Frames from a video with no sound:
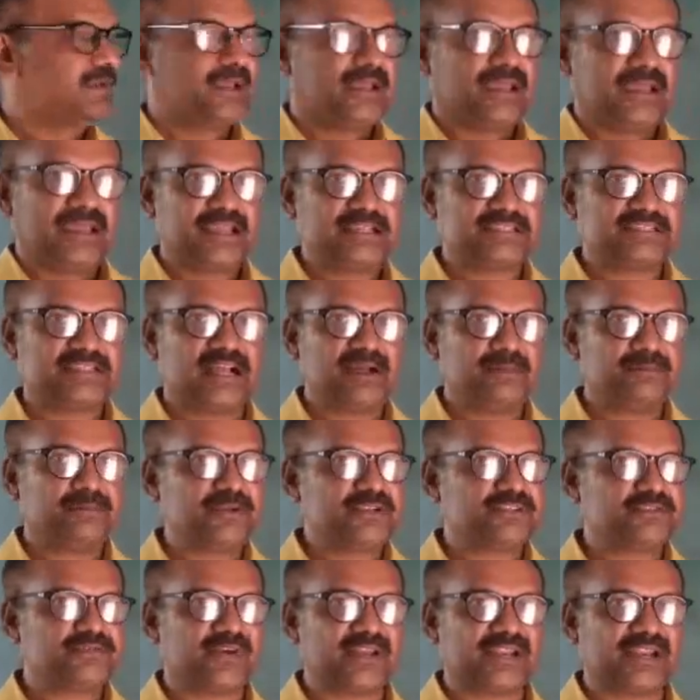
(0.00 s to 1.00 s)

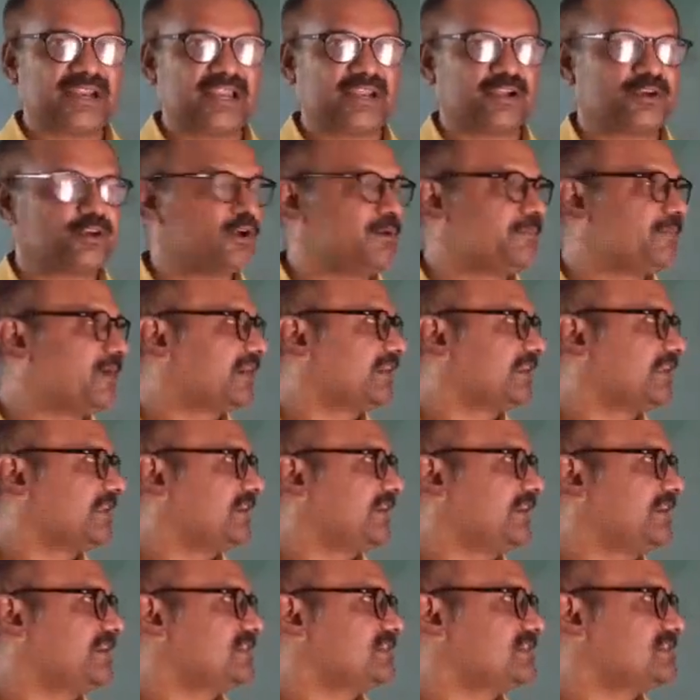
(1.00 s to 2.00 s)
Examples for electromagnetic
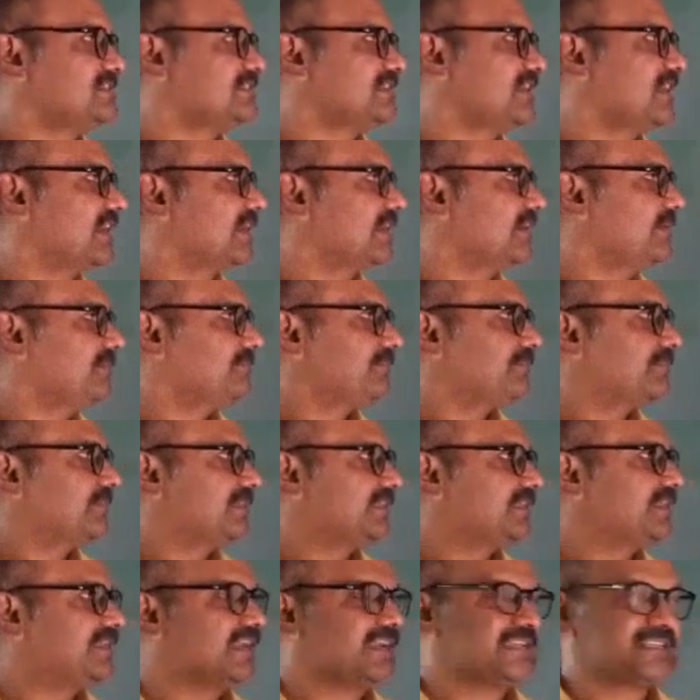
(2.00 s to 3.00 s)
radiations are
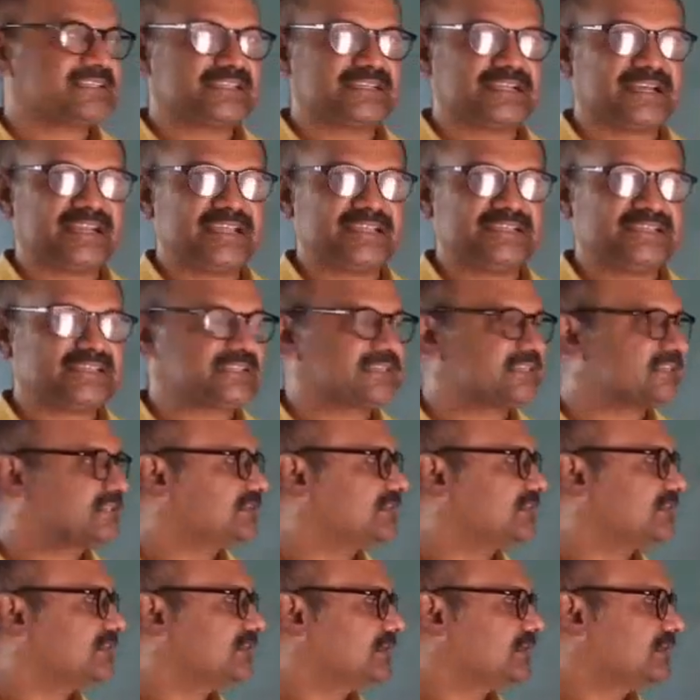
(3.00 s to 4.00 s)
X-rays,
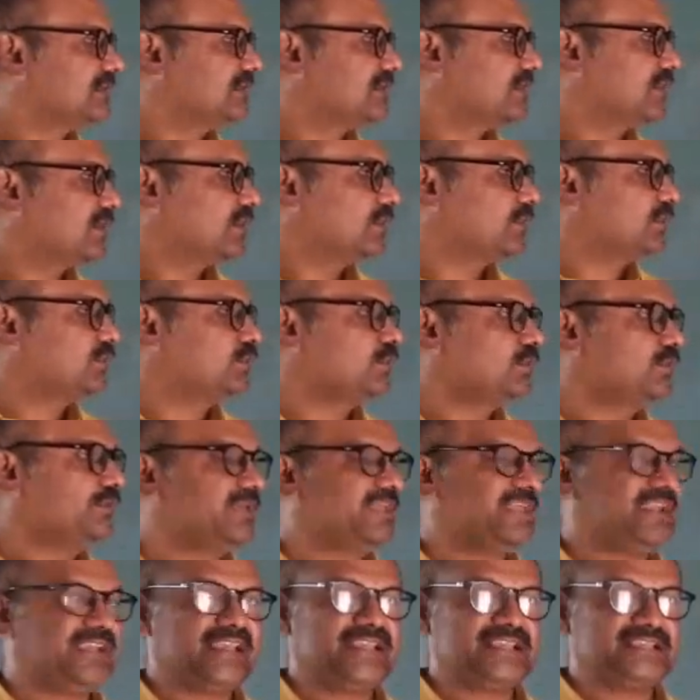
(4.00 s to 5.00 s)

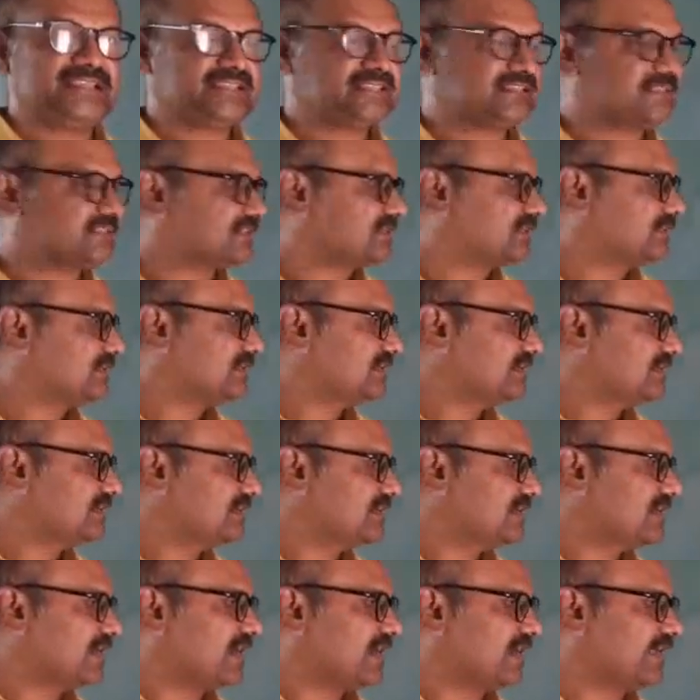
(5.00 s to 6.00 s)
UV rays,
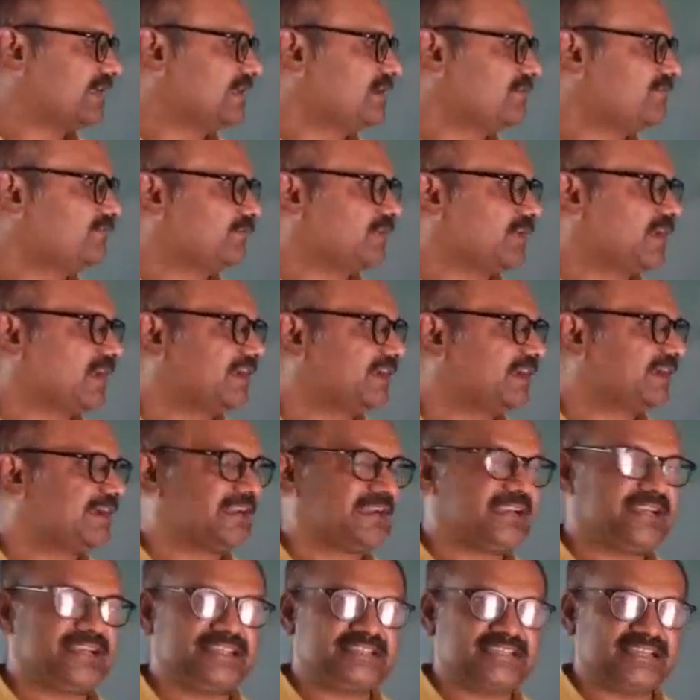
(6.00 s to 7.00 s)
infrared
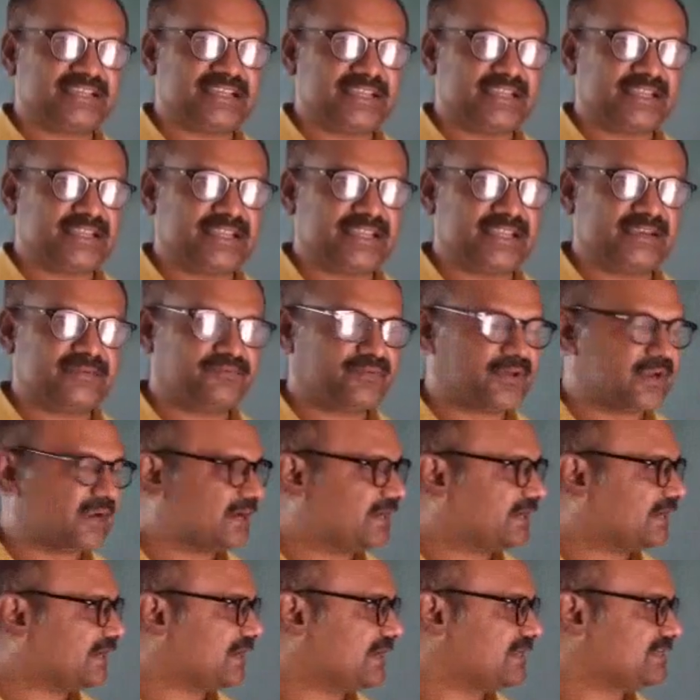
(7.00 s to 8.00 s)
rays.
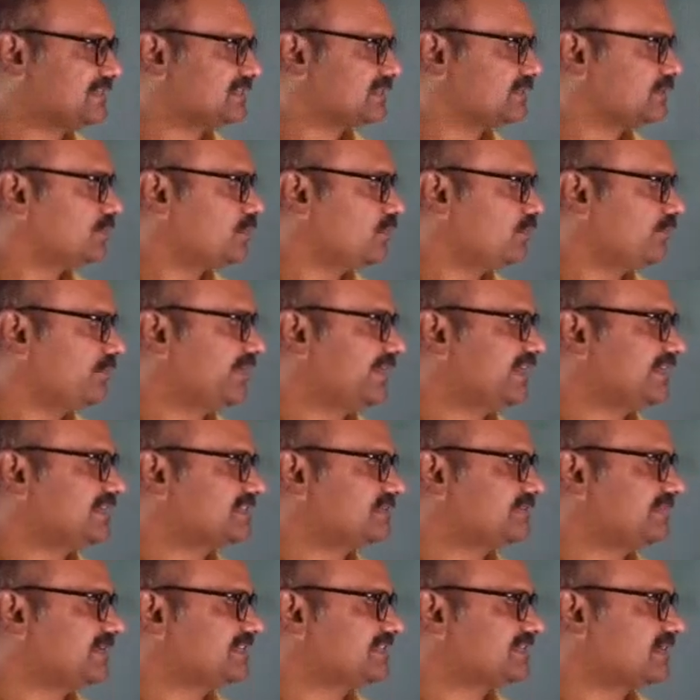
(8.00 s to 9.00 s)
UV rays
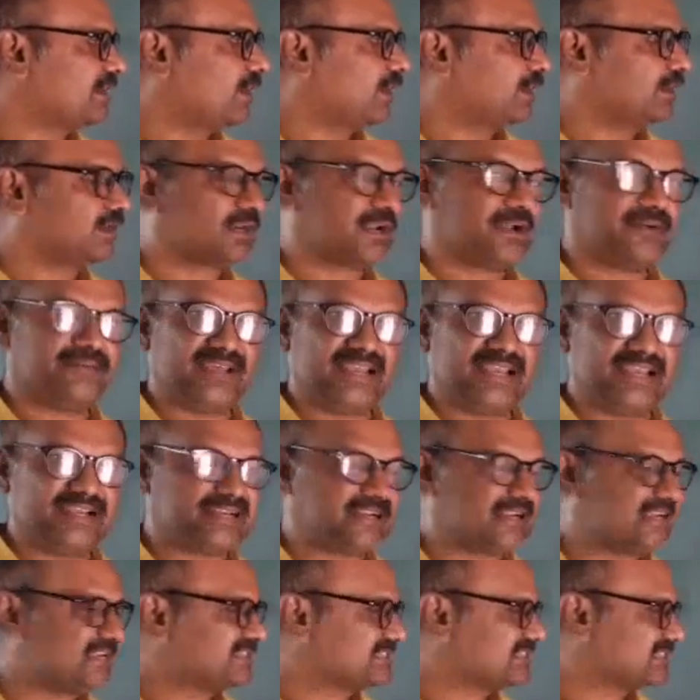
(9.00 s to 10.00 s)
means ultraviolet
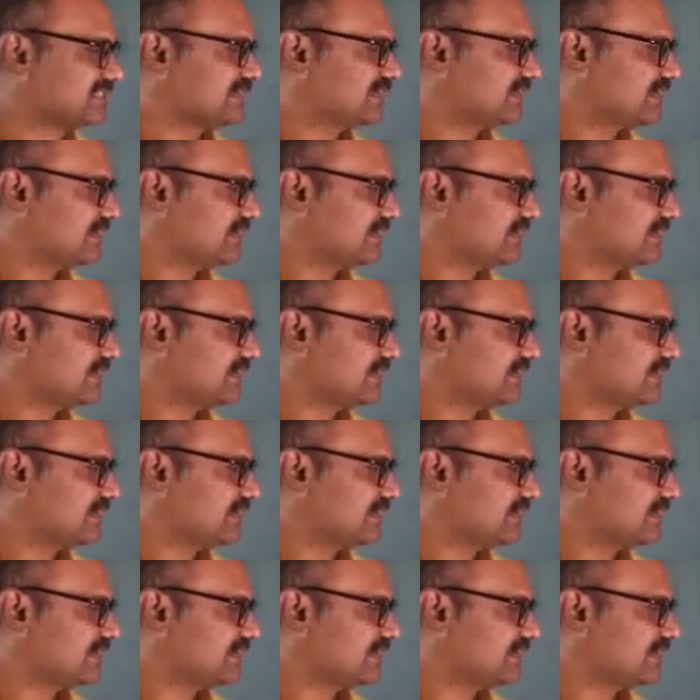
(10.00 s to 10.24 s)
rays.